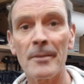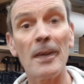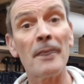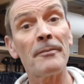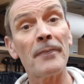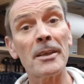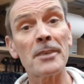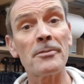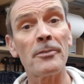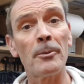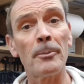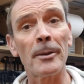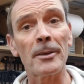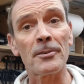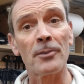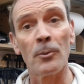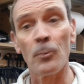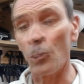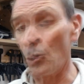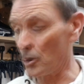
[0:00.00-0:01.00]
Thanks very much
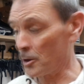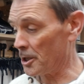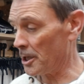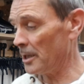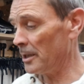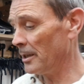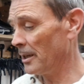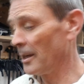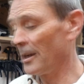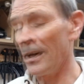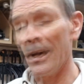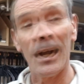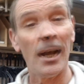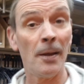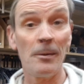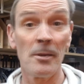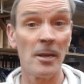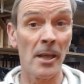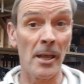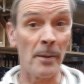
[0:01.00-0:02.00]
for watching.
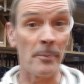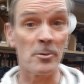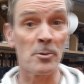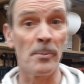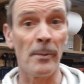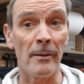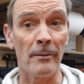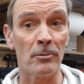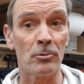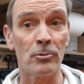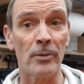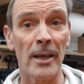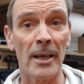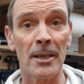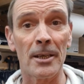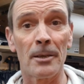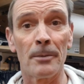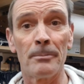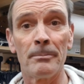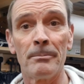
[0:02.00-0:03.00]
It was a bit of a
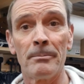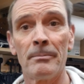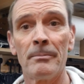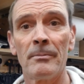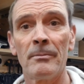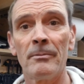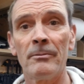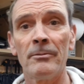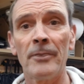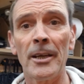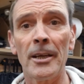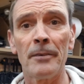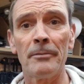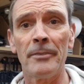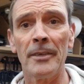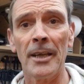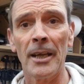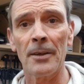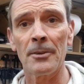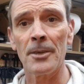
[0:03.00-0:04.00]
random
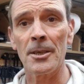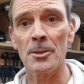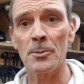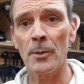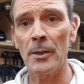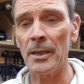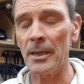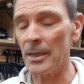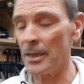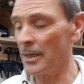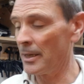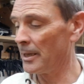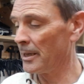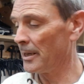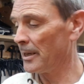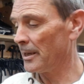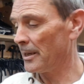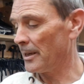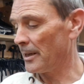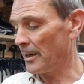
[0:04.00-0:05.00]
video this week.
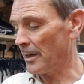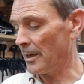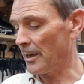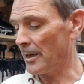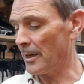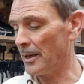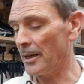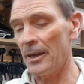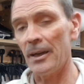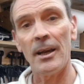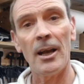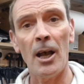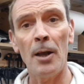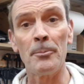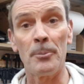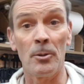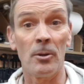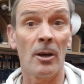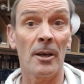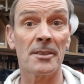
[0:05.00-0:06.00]

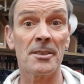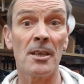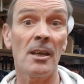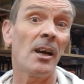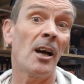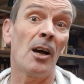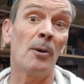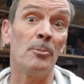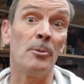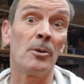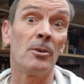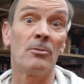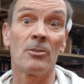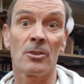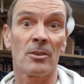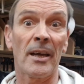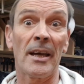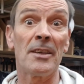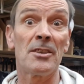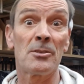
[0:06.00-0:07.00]
Hope you liked it. Hope you
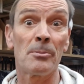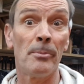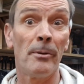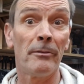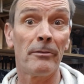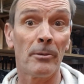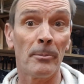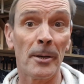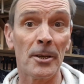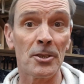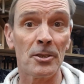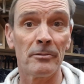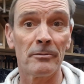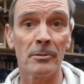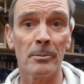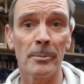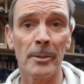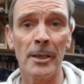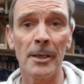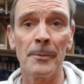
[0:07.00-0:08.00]
gained some information
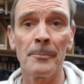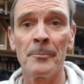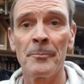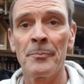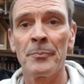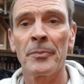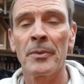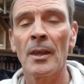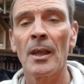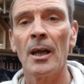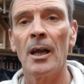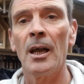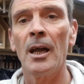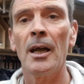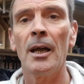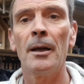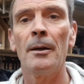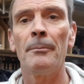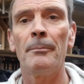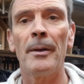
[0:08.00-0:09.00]
from it.
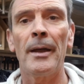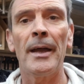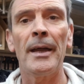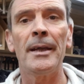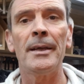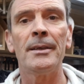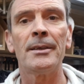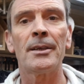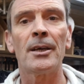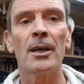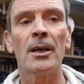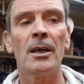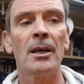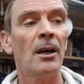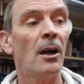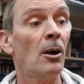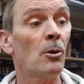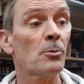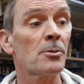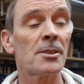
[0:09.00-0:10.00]
And
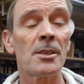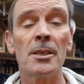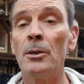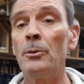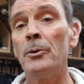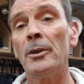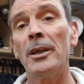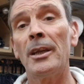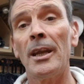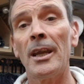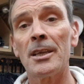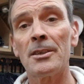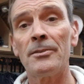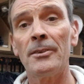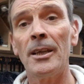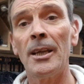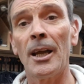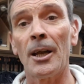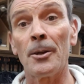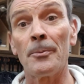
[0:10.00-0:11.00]
I'll see you in the next
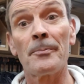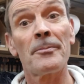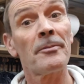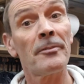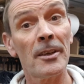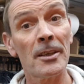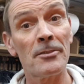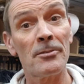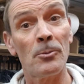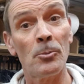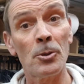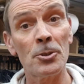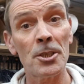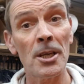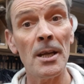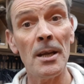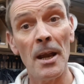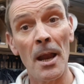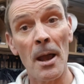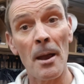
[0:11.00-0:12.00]
video. Thanks for
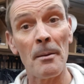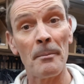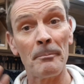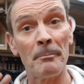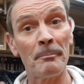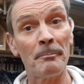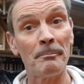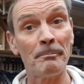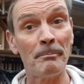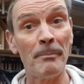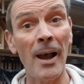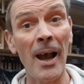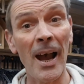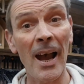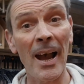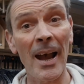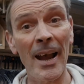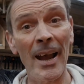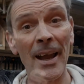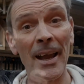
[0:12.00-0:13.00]
watching.
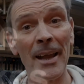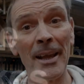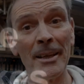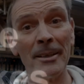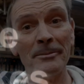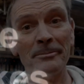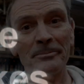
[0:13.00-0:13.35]
Bye.